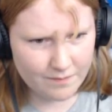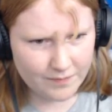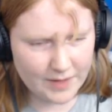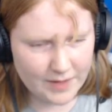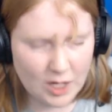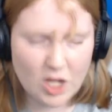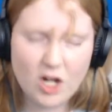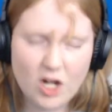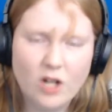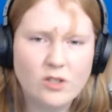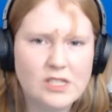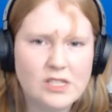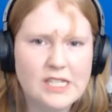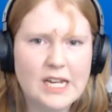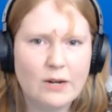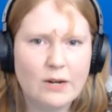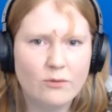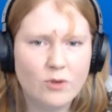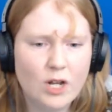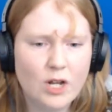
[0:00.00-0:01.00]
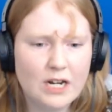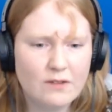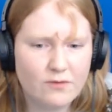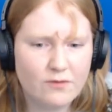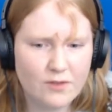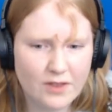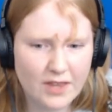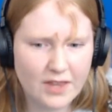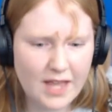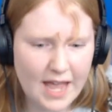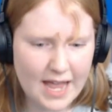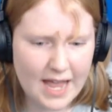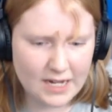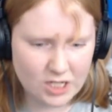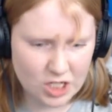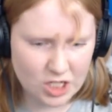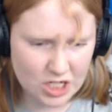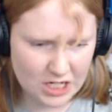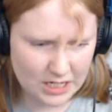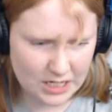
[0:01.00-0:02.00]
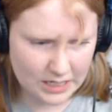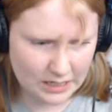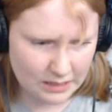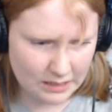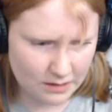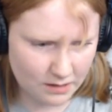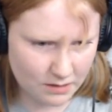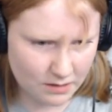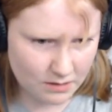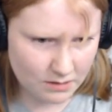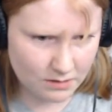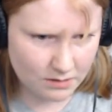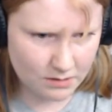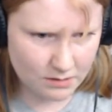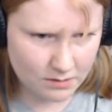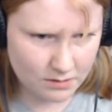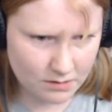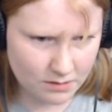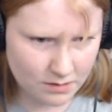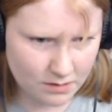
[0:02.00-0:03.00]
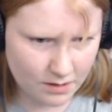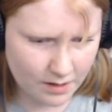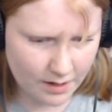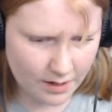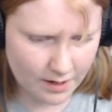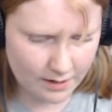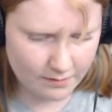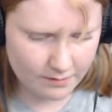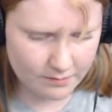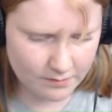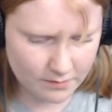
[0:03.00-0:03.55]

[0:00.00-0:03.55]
You don't see it running for that. Gee. Alright.